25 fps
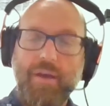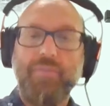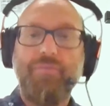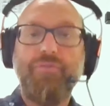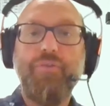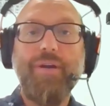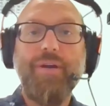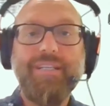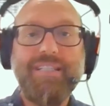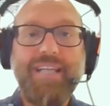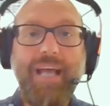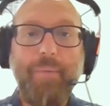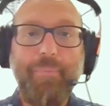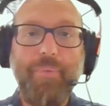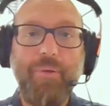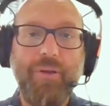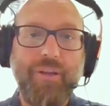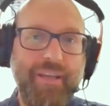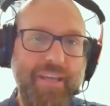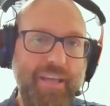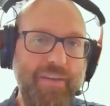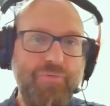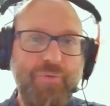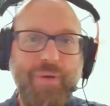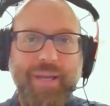For example,
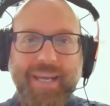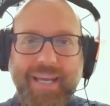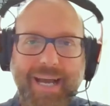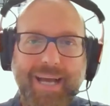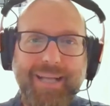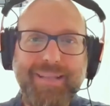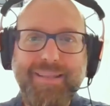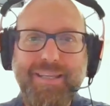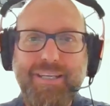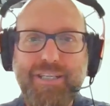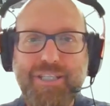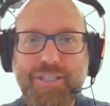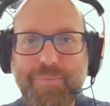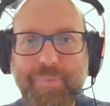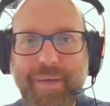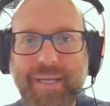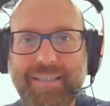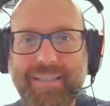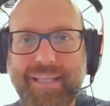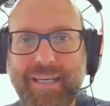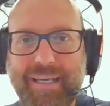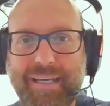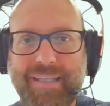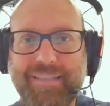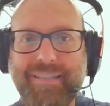if we had this
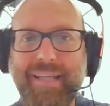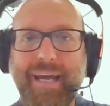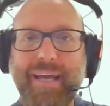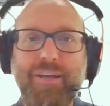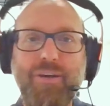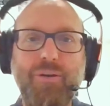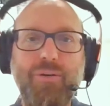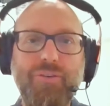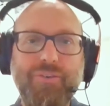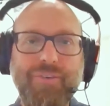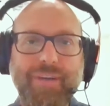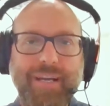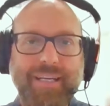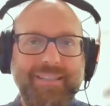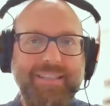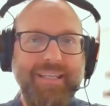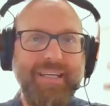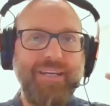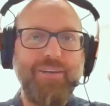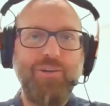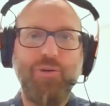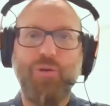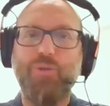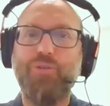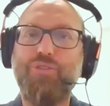meeting and I
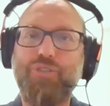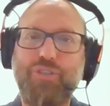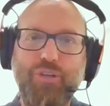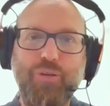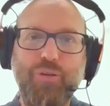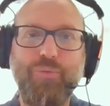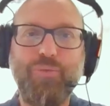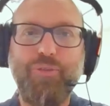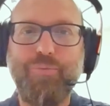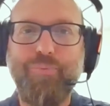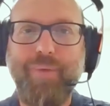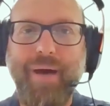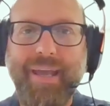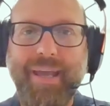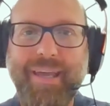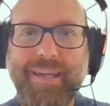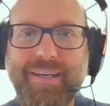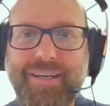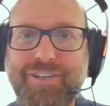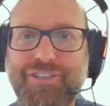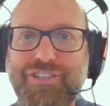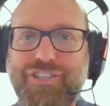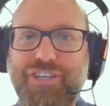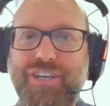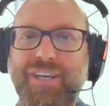already consumed my
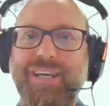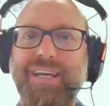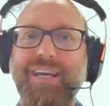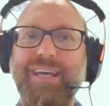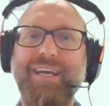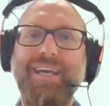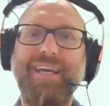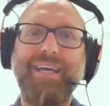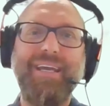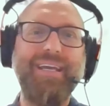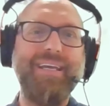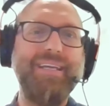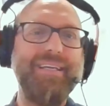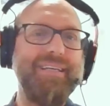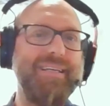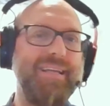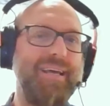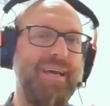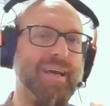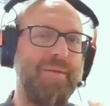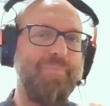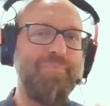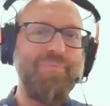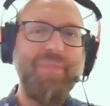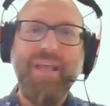energy in
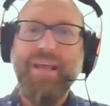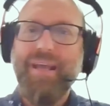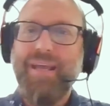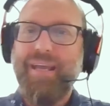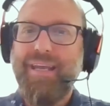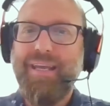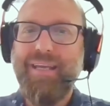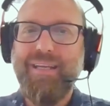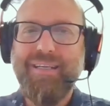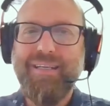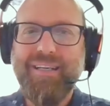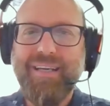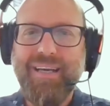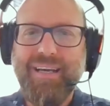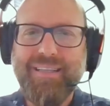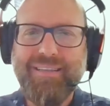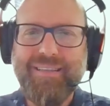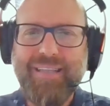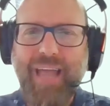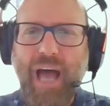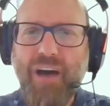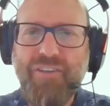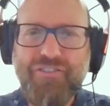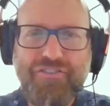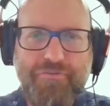
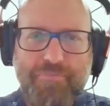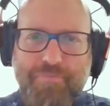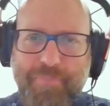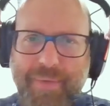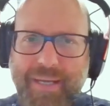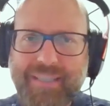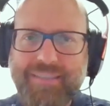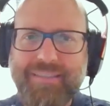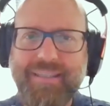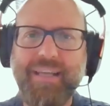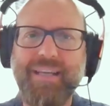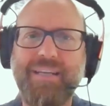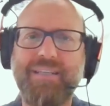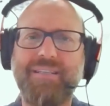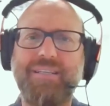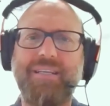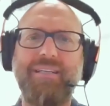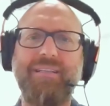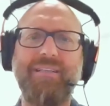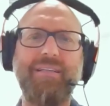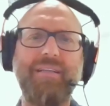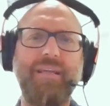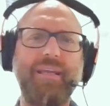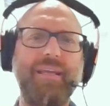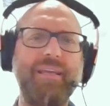tough meetings,
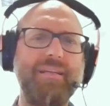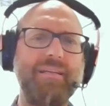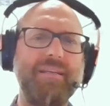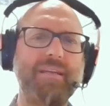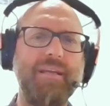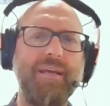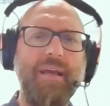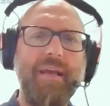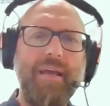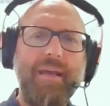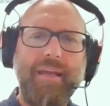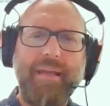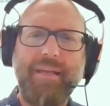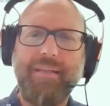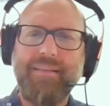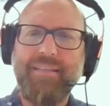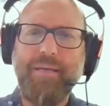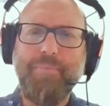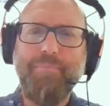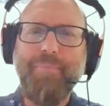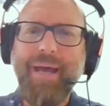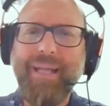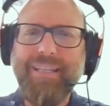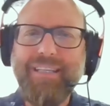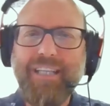in
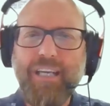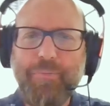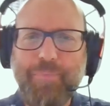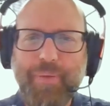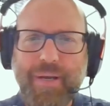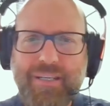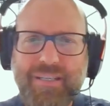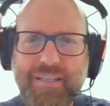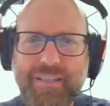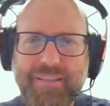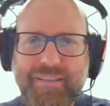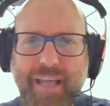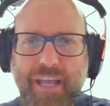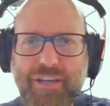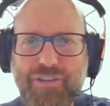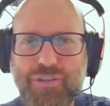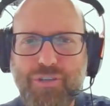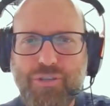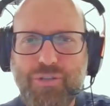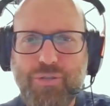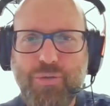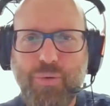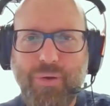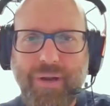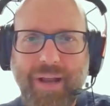demanding
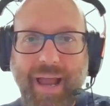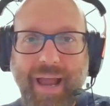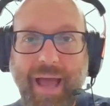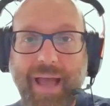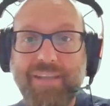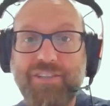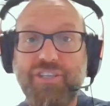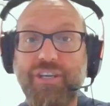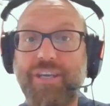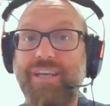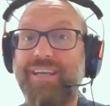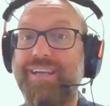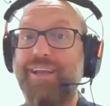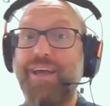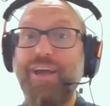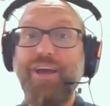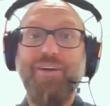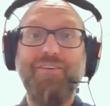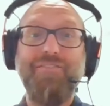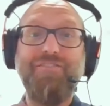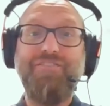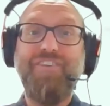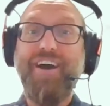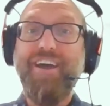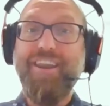presentations to clients, in
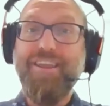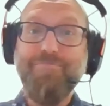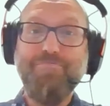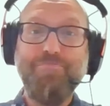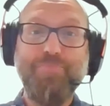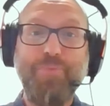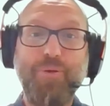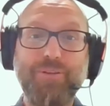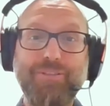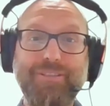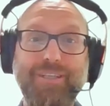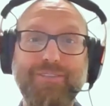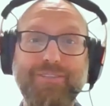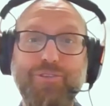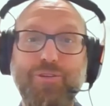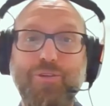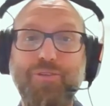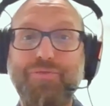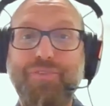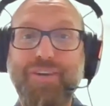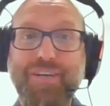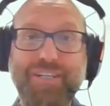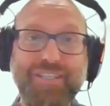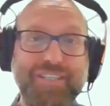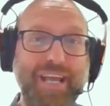very important
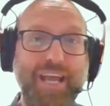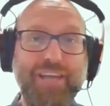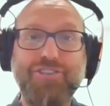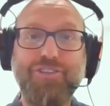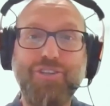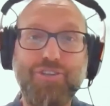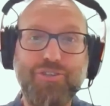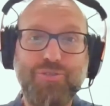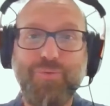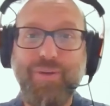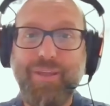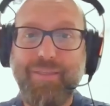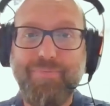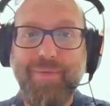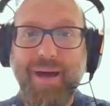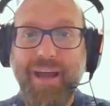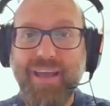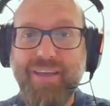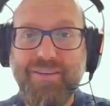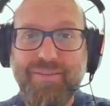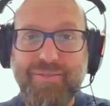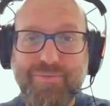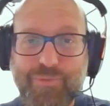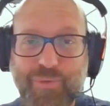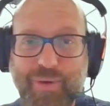conversations with
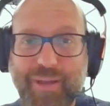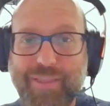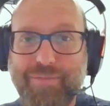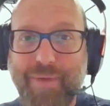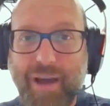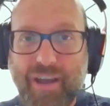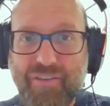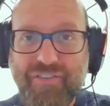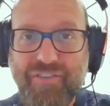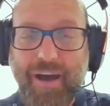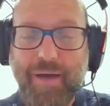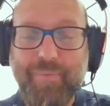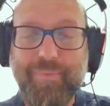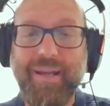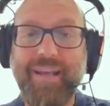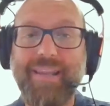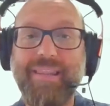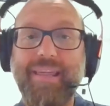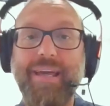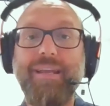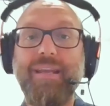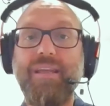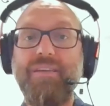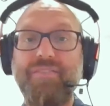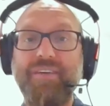my family,
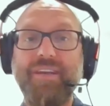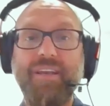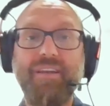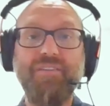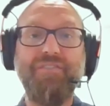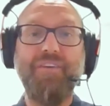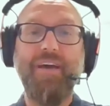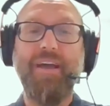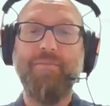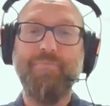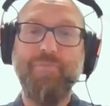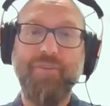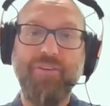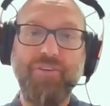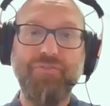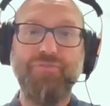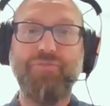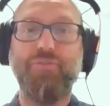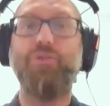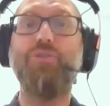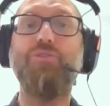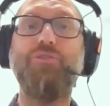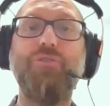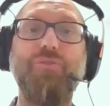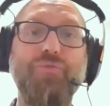then even if I'm in
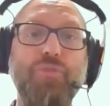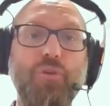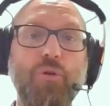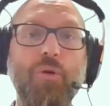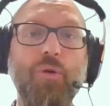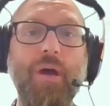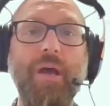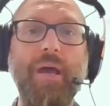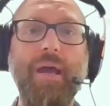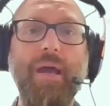front of you